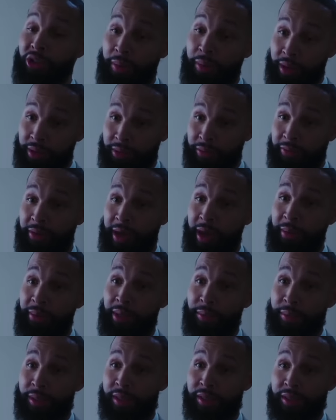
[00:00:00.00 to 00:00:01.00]
Justin was the only
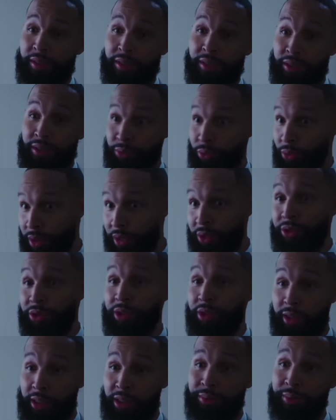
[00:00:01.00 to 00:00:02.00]
person in their family that
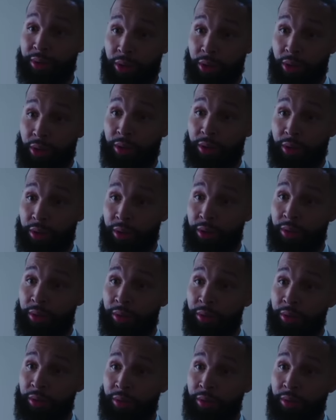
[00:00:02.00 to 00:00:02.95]
didn't know that they mama cheated on